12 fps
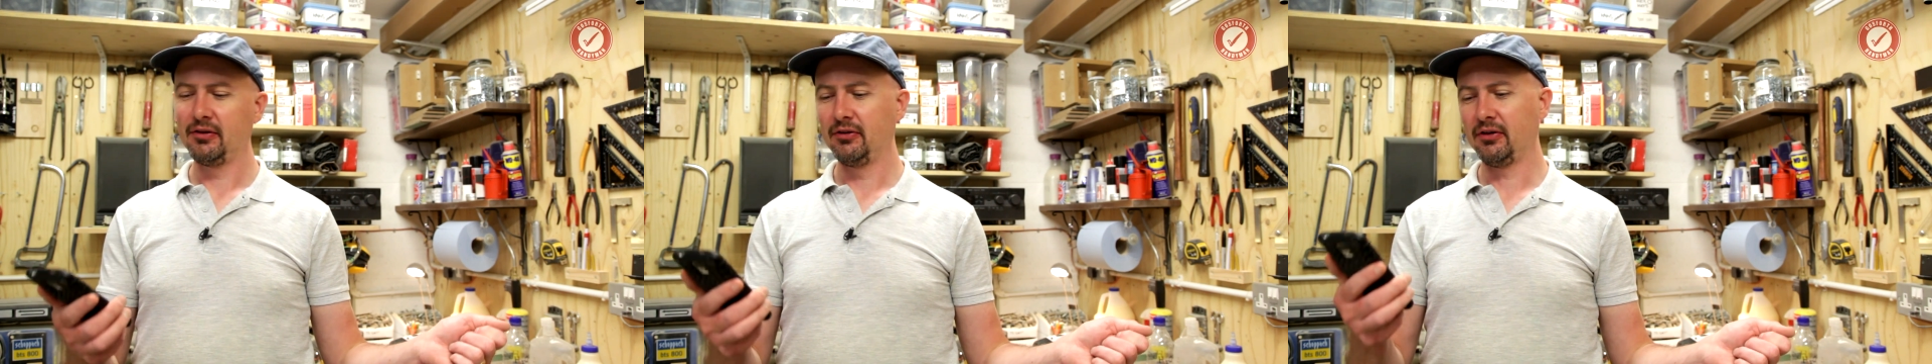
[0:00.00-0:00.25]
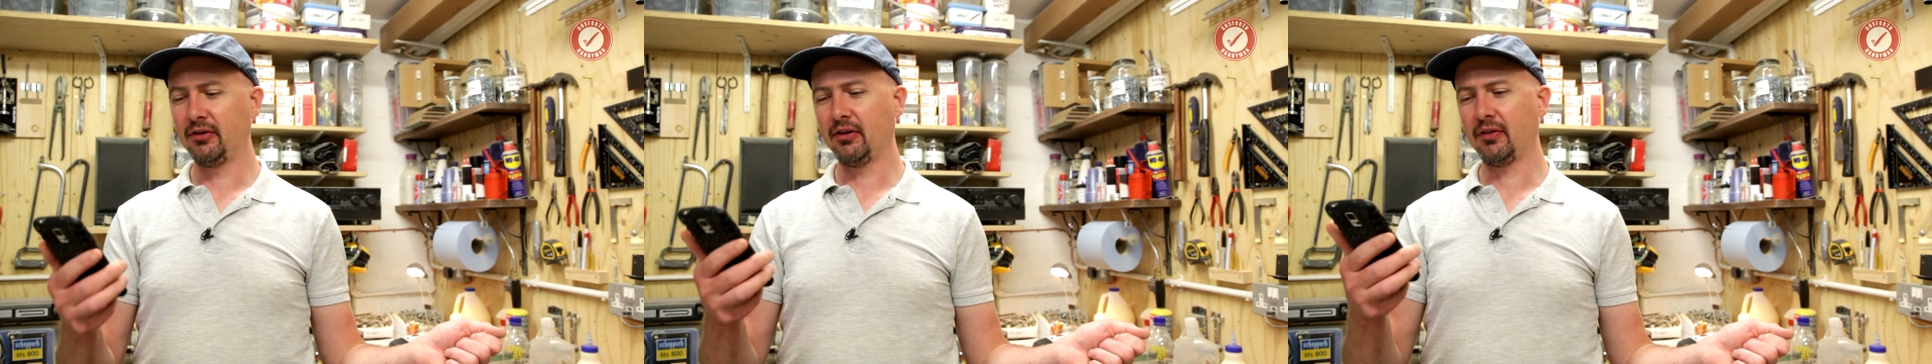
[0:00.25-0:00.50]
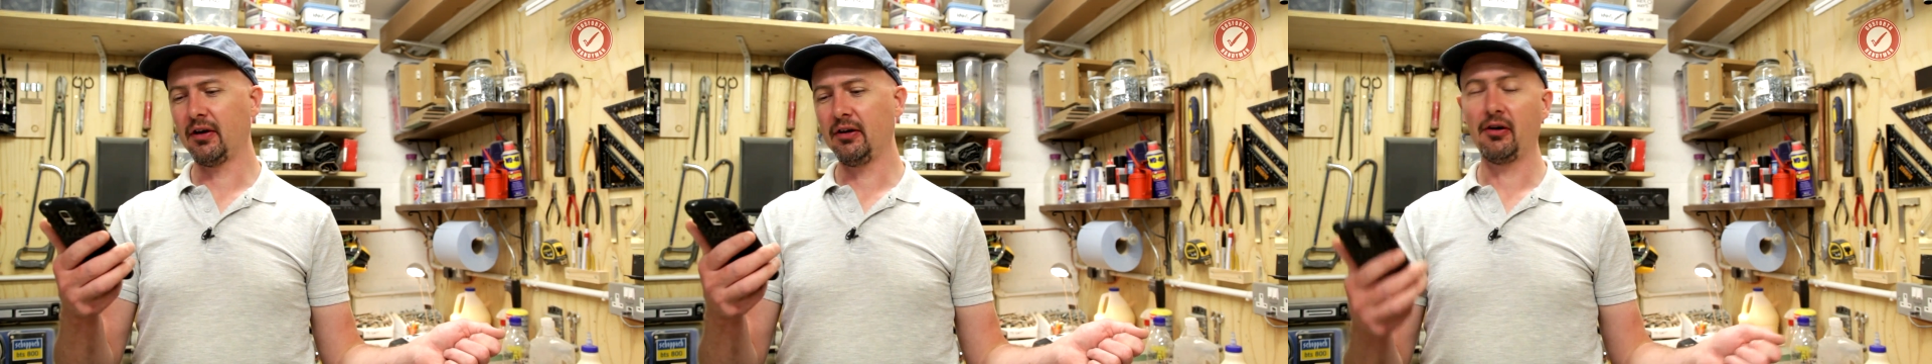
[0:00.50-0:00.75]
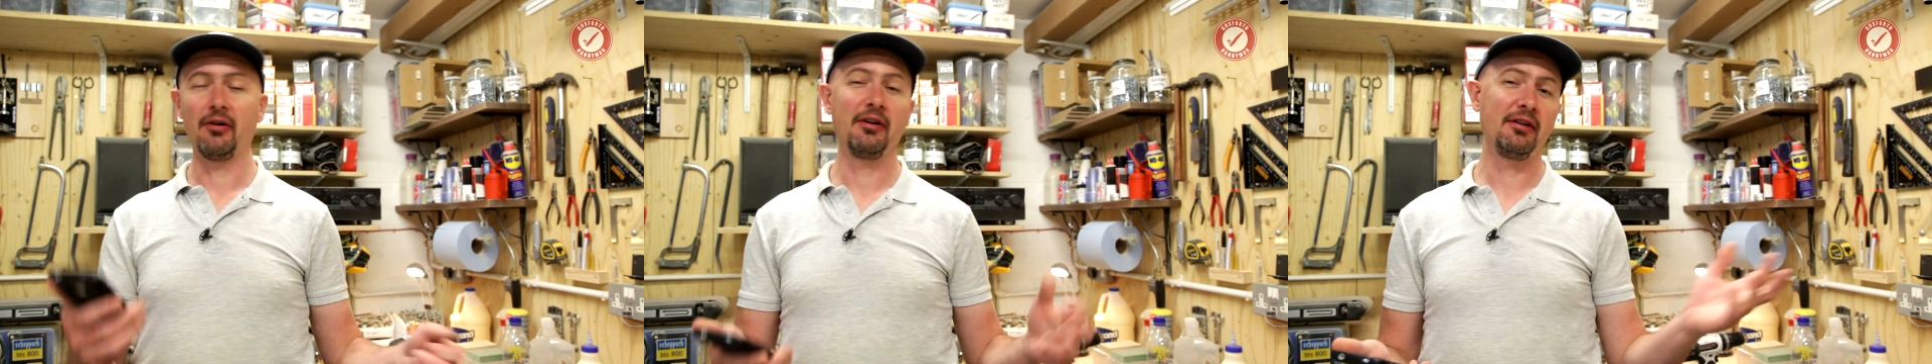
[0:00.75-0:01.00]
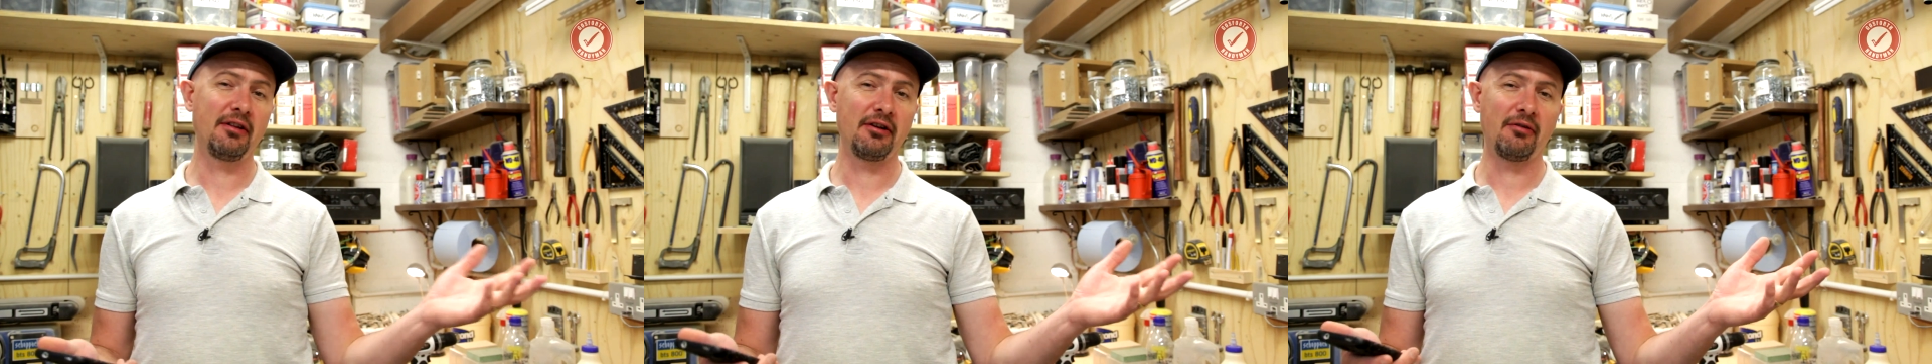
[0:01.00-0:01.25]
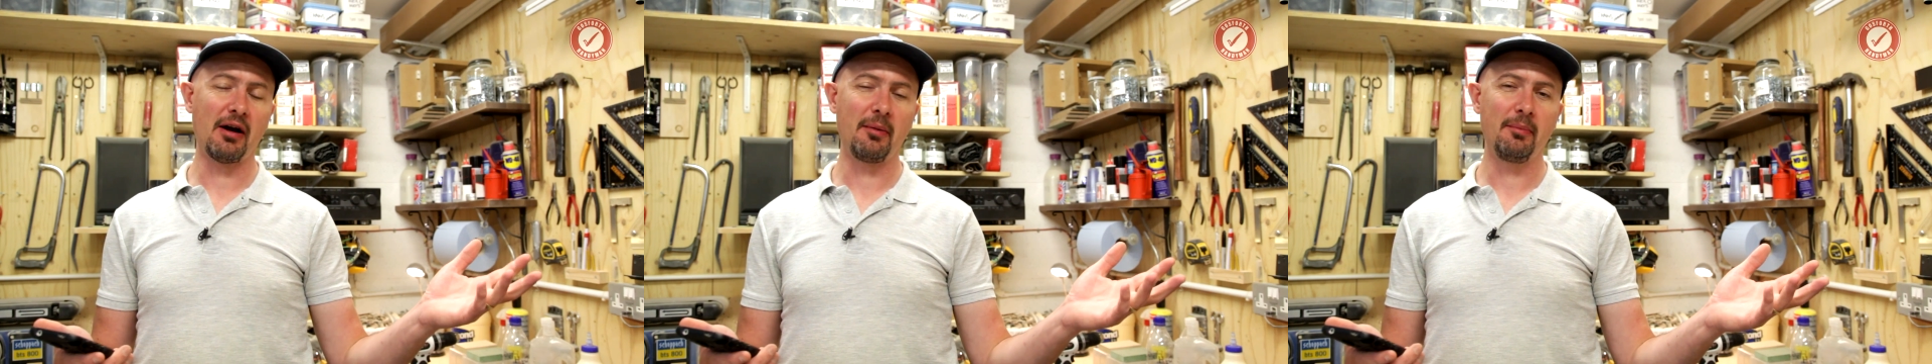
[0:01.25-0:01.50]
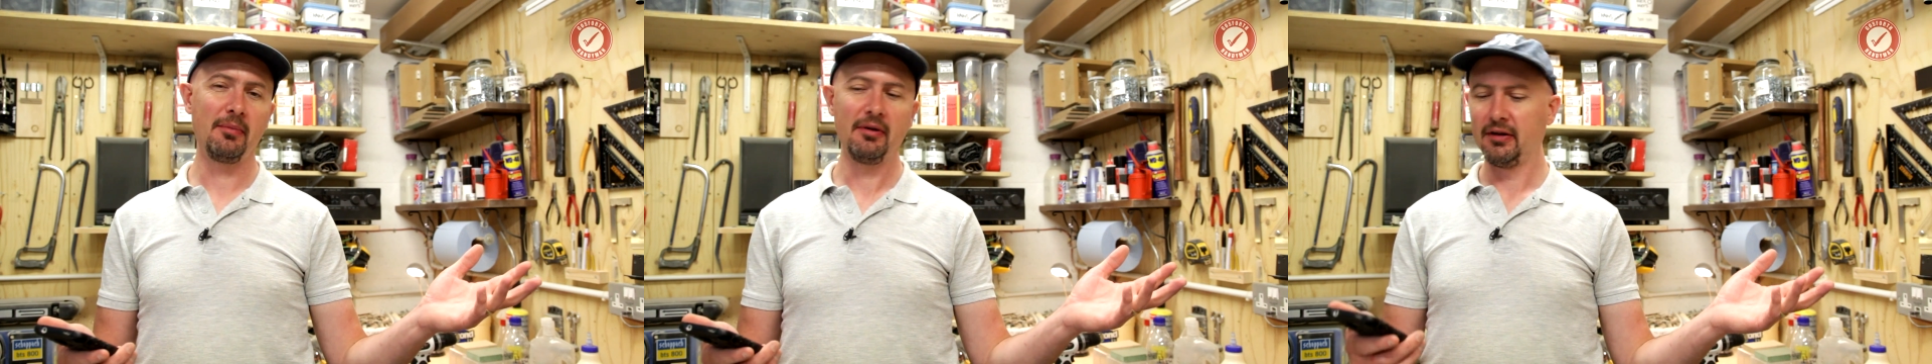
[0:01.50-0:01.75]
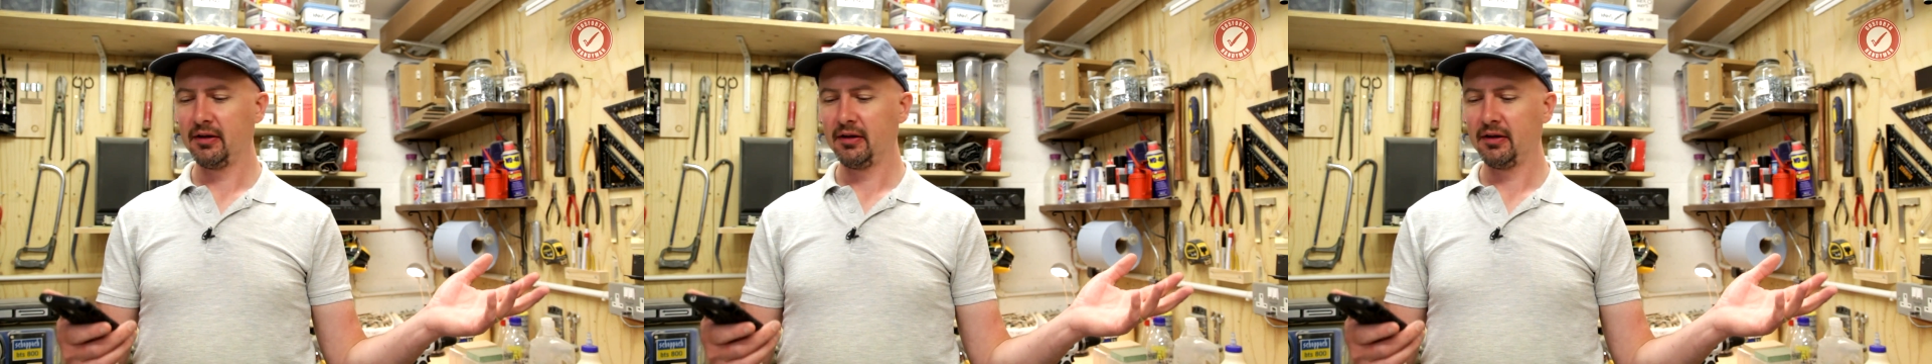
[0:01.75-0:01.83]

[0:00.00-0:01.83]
None other on Instagram